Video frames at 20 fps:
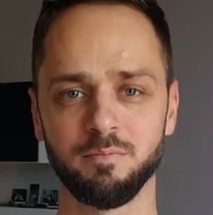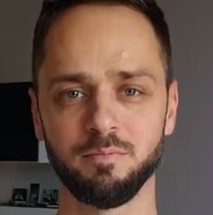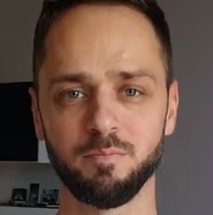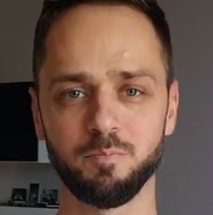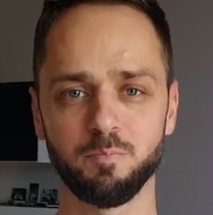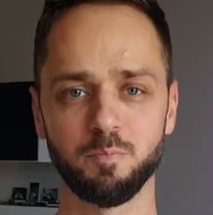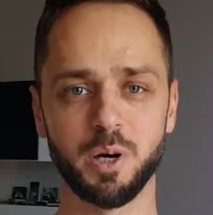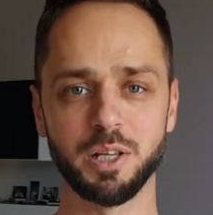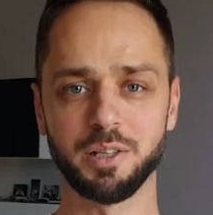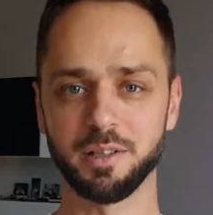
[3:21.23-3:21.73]

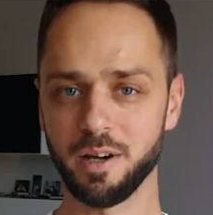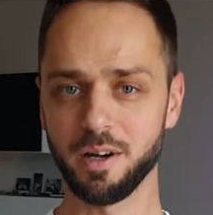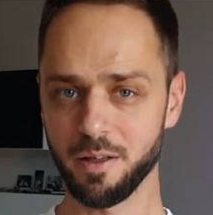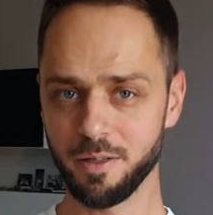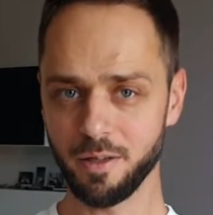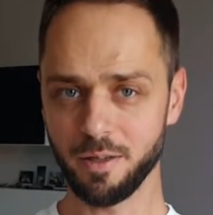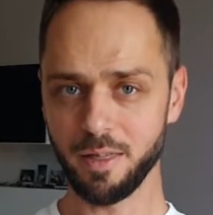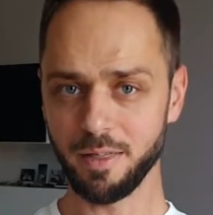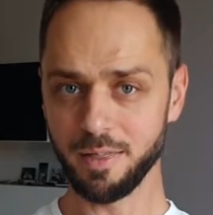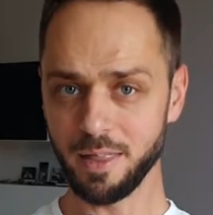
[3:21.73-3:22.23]
But other
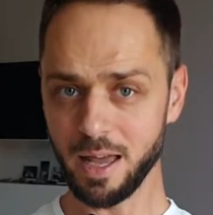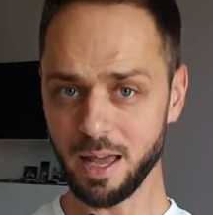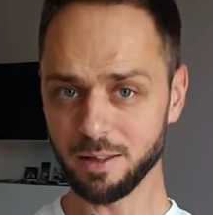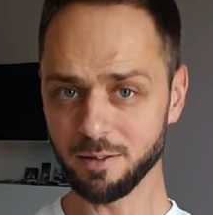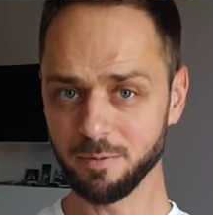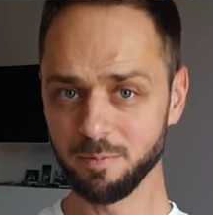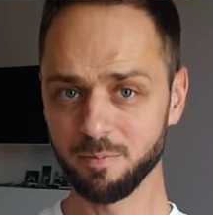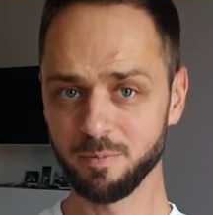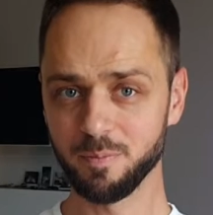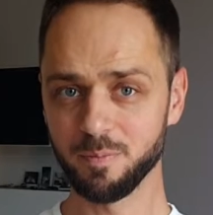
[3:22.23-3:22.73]
than that,
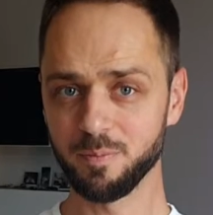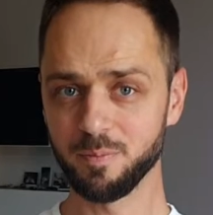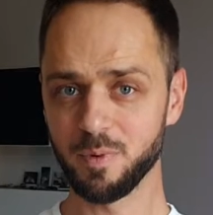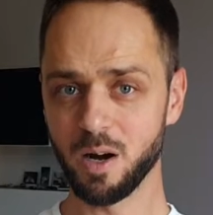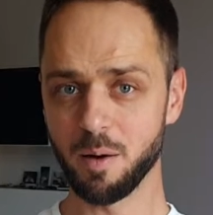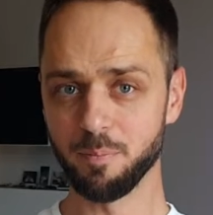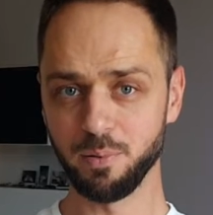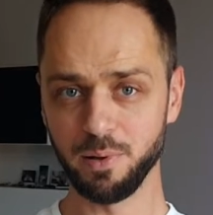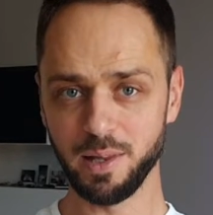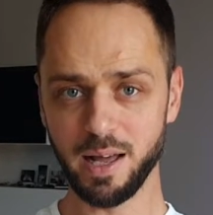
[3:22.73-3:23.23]

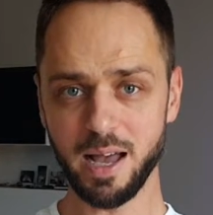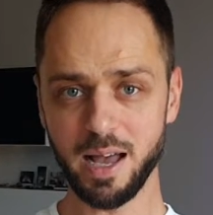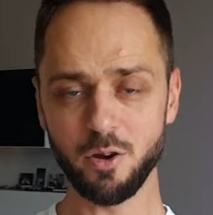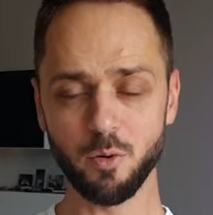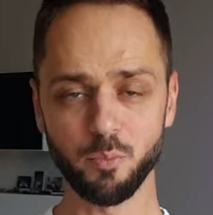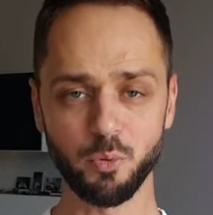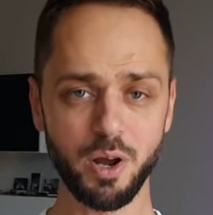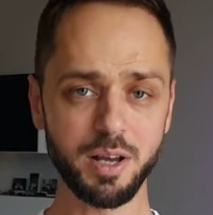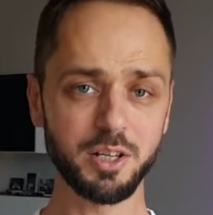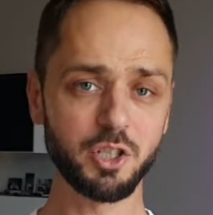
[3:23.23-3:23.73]
apply your
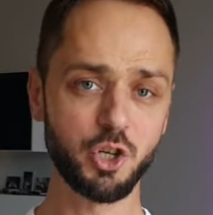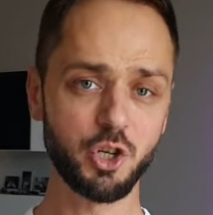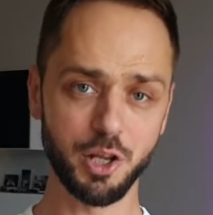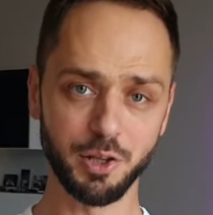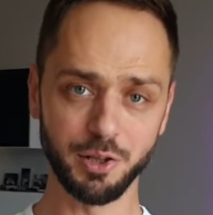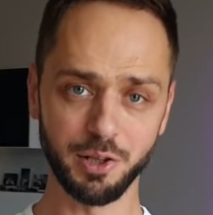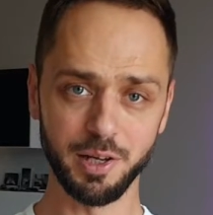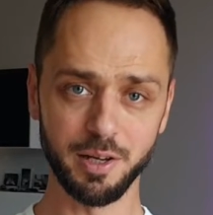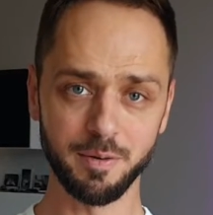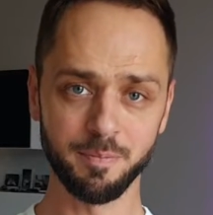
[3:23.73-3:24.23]
brakes
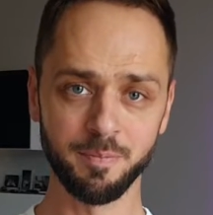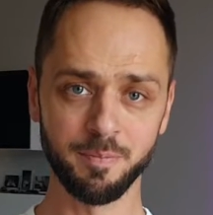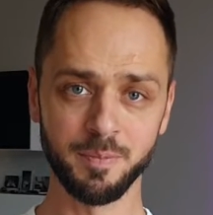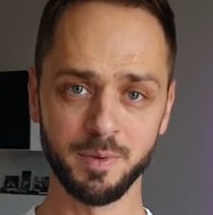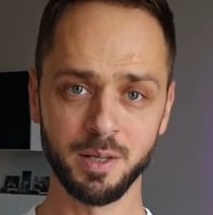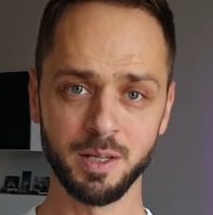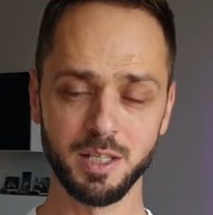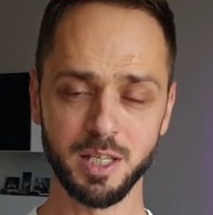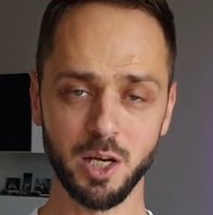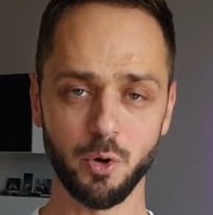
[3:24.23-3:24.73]
gently,
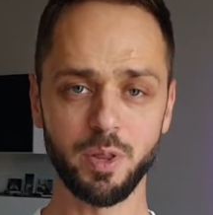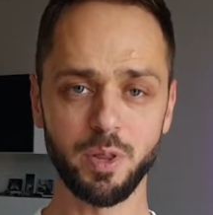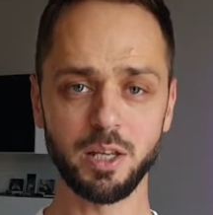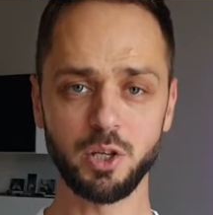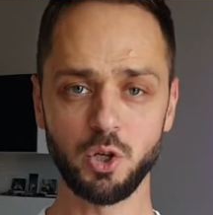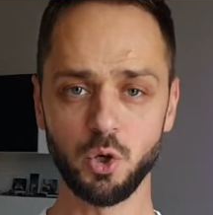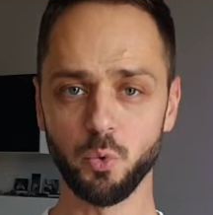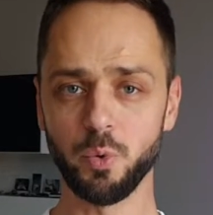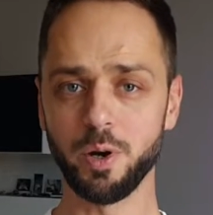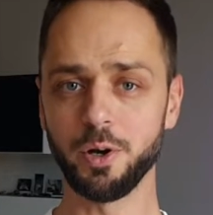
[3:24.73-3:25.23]
so that
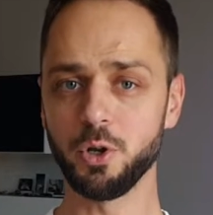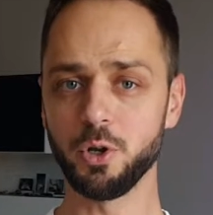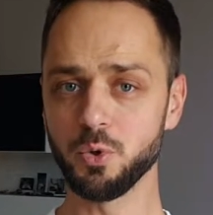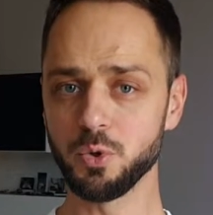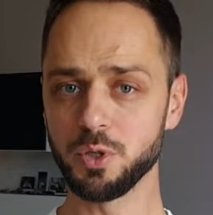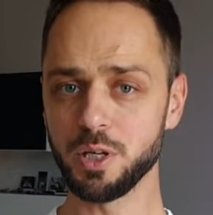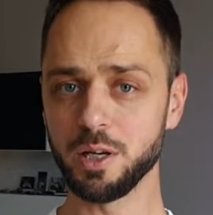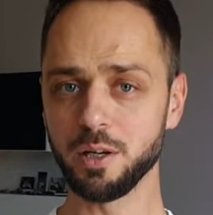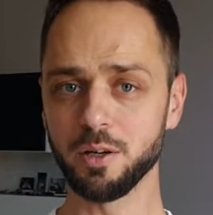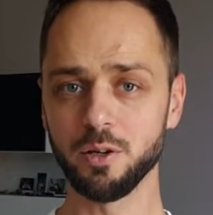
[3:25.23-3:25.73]
you were
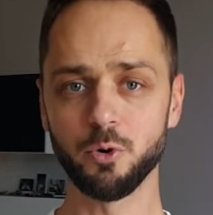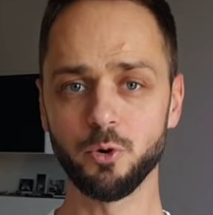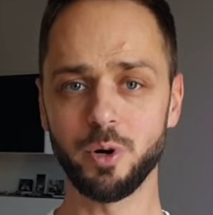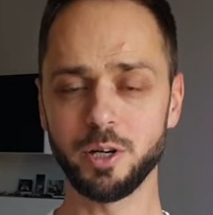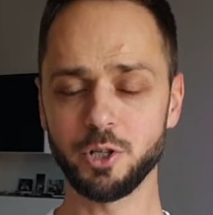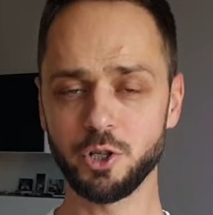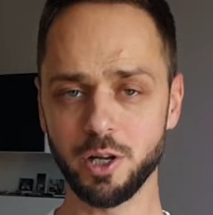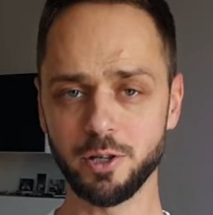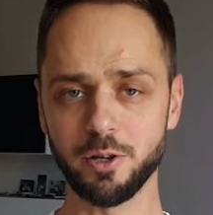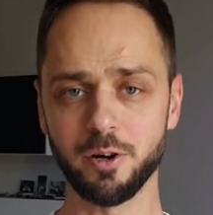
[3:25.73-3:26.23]
using
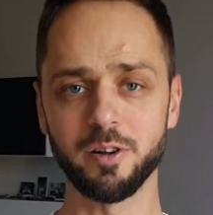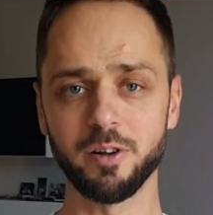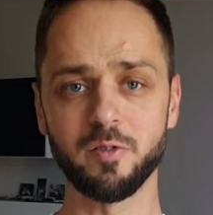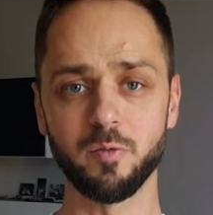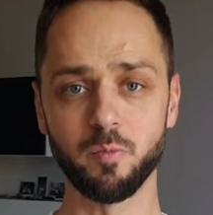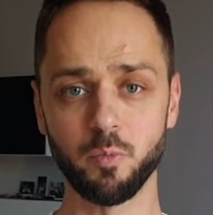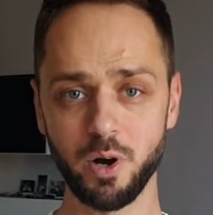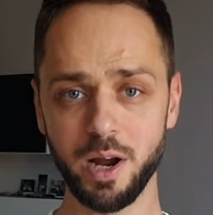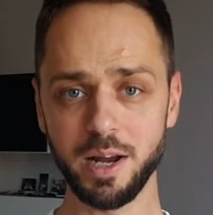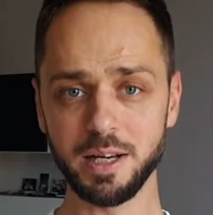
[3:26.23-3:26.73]
regenerative
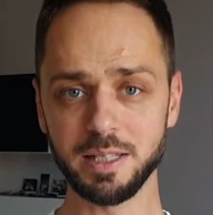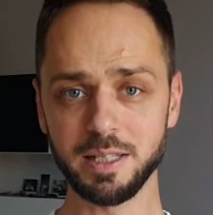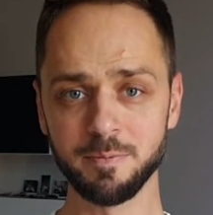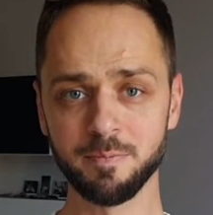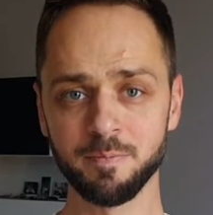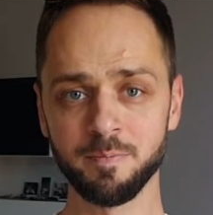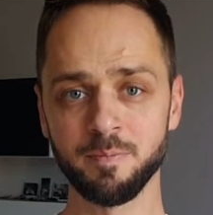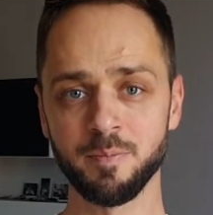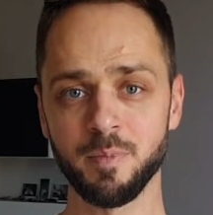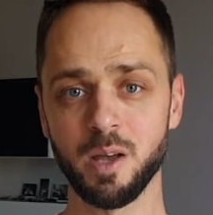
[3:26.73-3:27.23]
brakes
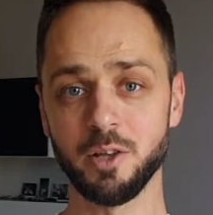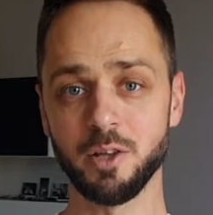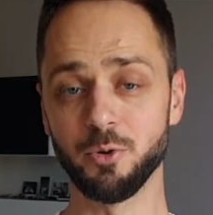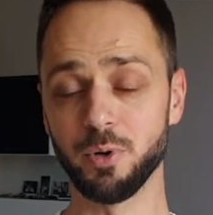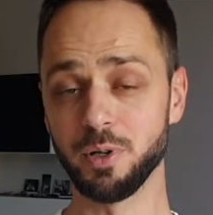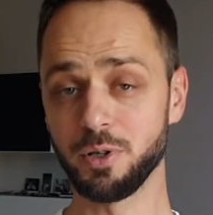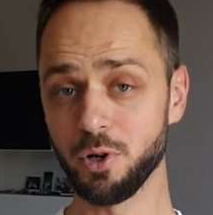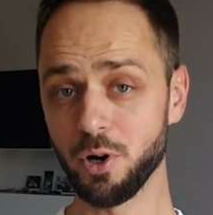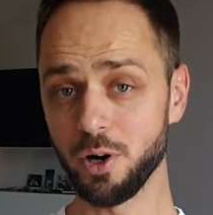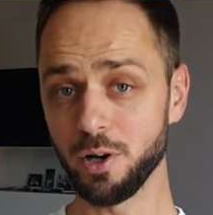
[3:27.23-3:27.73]
and
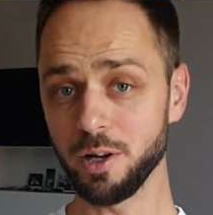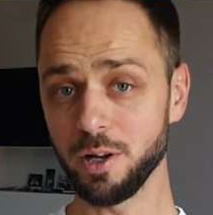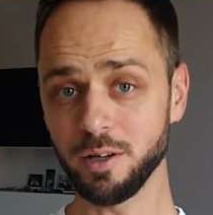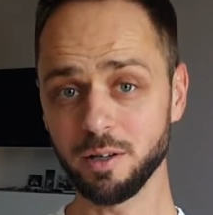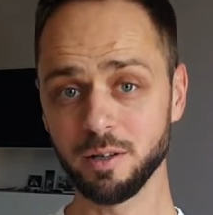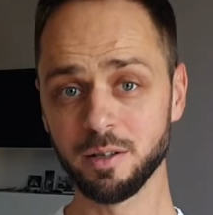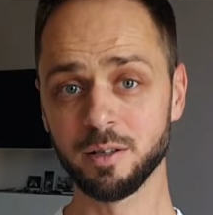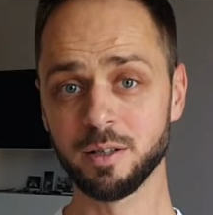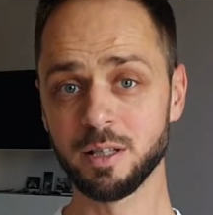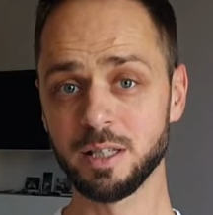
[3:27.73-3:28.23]
returning
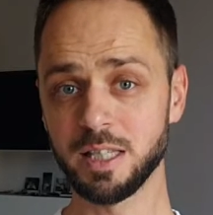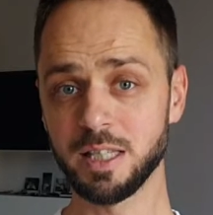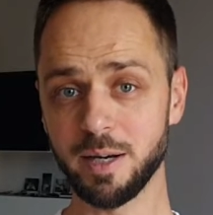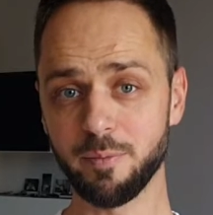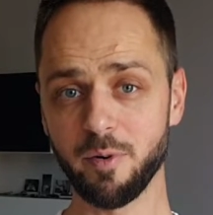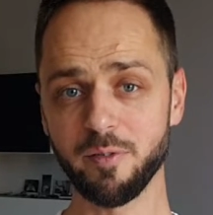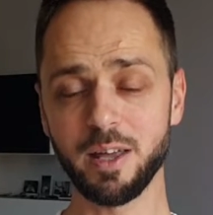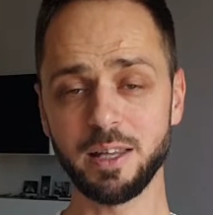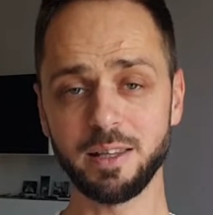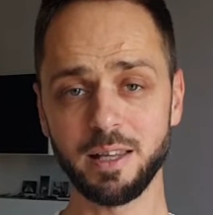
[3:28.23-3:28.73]
some
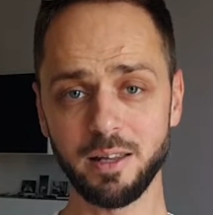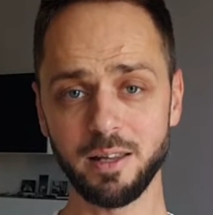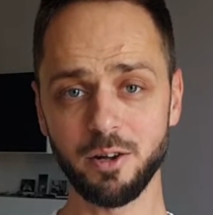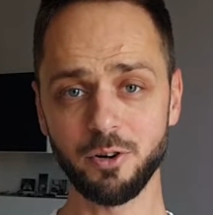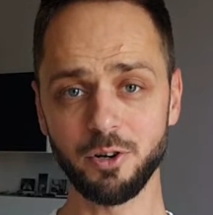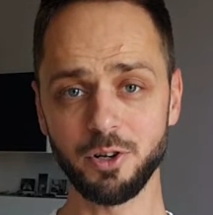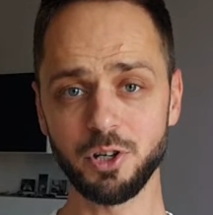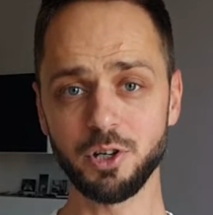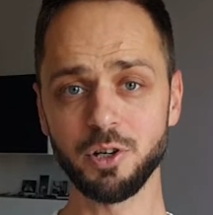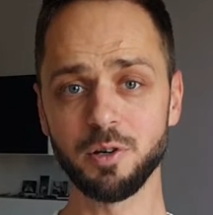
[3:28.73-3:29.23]
of that
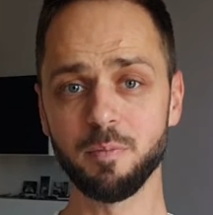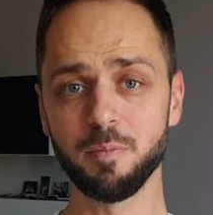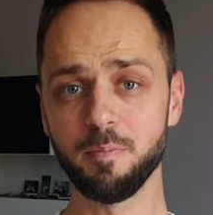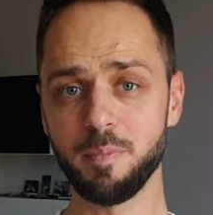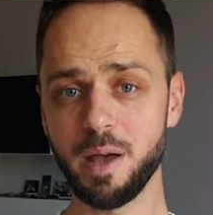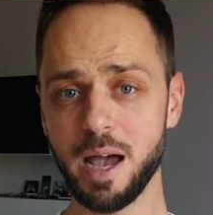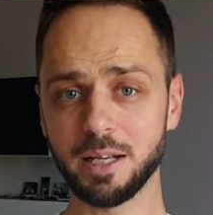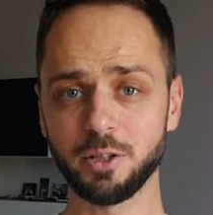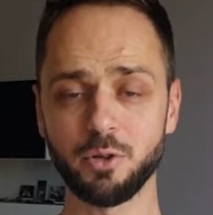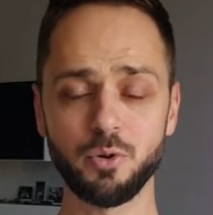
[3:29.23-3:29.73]
energy
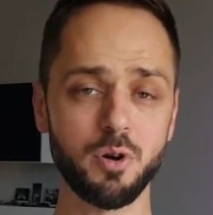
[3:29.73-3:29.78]
back to your